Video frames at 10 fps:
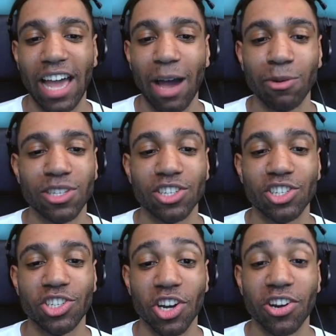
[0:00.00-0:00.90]
that was a
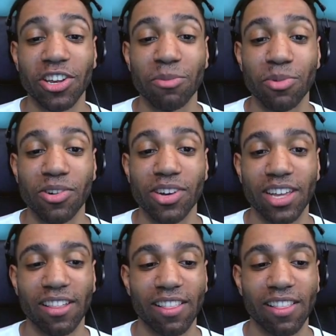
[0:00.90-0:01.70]
journey, boy.